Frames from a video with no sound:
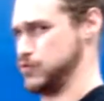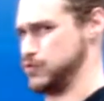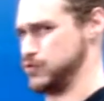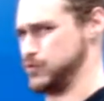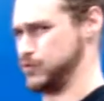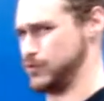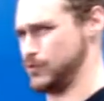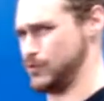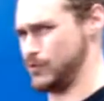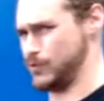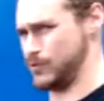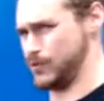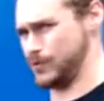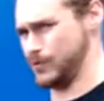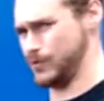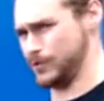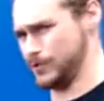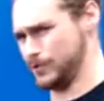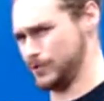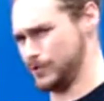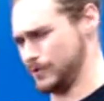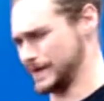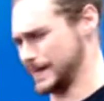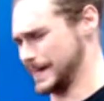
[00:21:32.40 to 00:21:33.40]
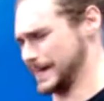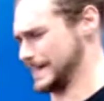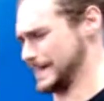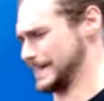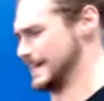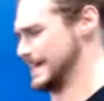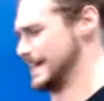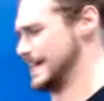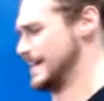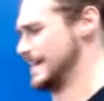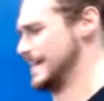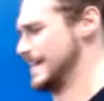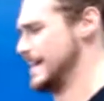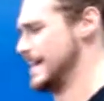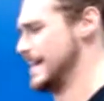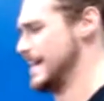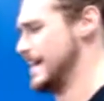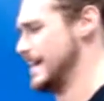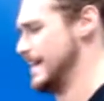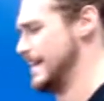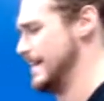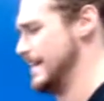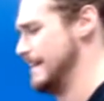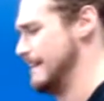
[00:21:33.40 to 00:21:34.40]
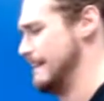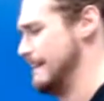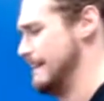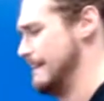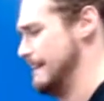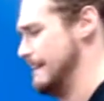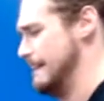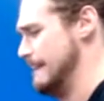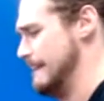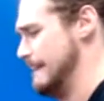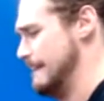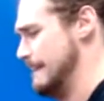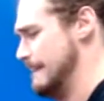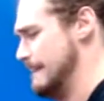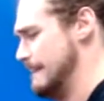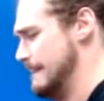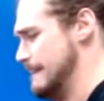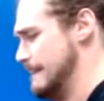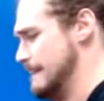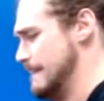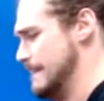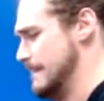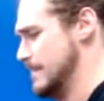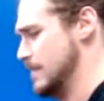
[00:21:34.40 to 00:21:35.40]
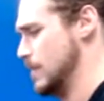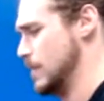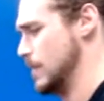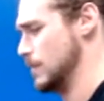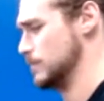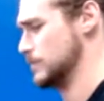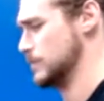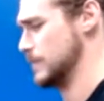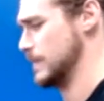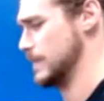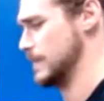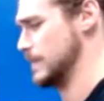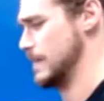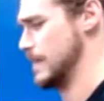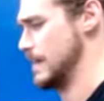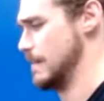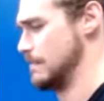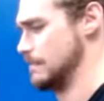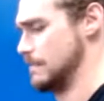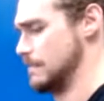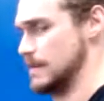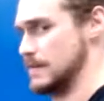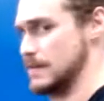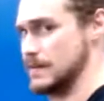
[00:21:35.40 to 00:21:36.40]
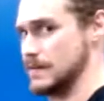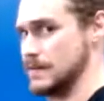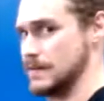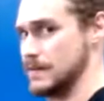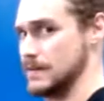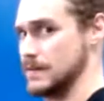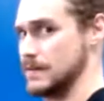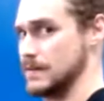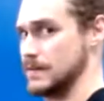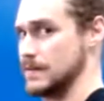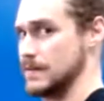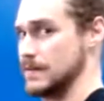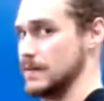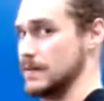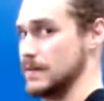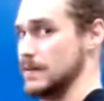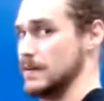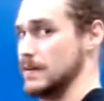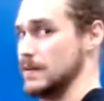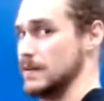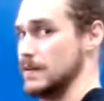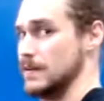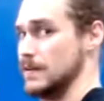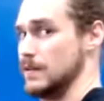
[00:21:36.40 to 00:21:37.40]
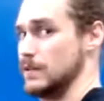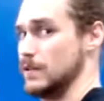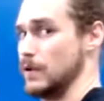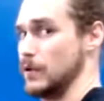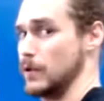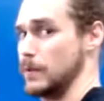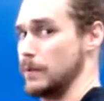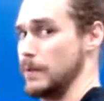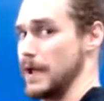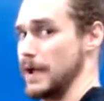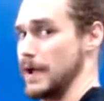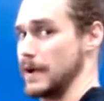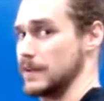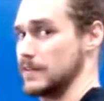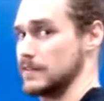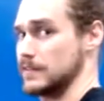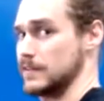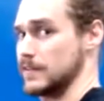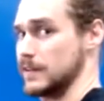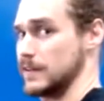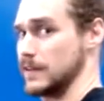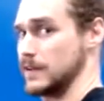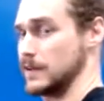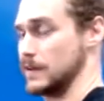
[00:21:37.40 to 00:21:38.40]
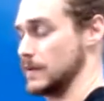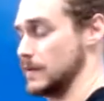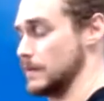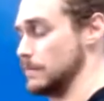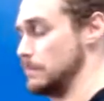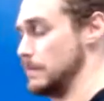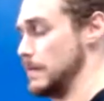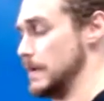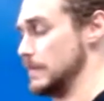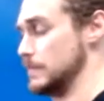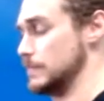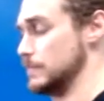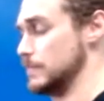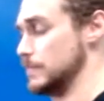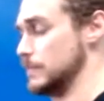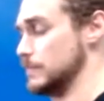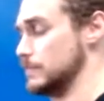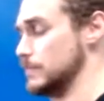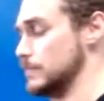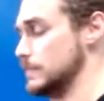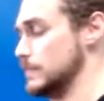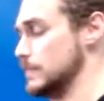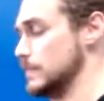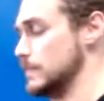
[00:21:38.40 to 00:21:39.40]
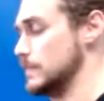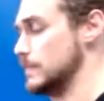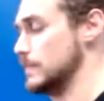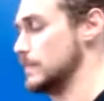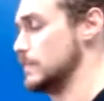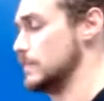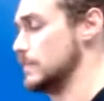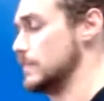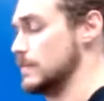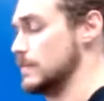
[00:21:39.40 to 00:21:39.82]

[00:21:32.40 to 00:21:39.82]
Woo, gotta get out of that. Arms are getting heavy. Lower back is getting majorly fatigued.